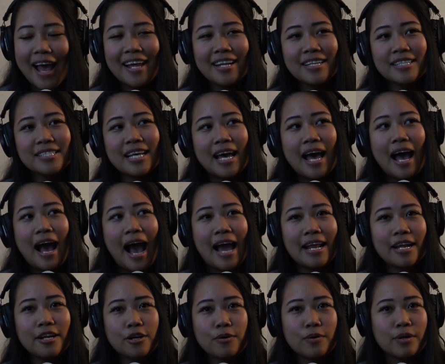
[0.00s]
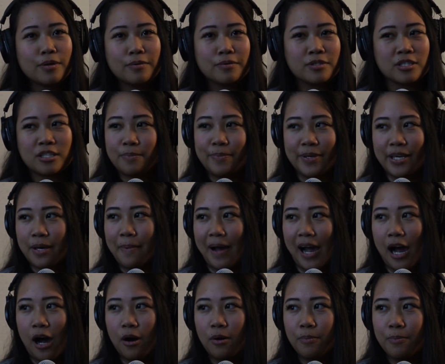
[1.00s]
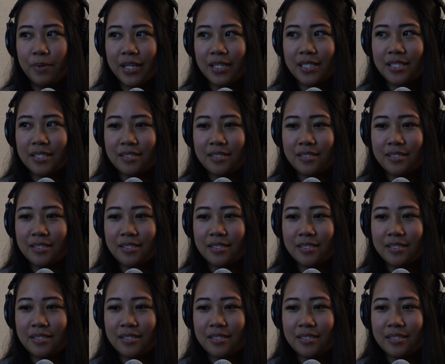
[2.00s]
And I didn't know what it was going to be about, but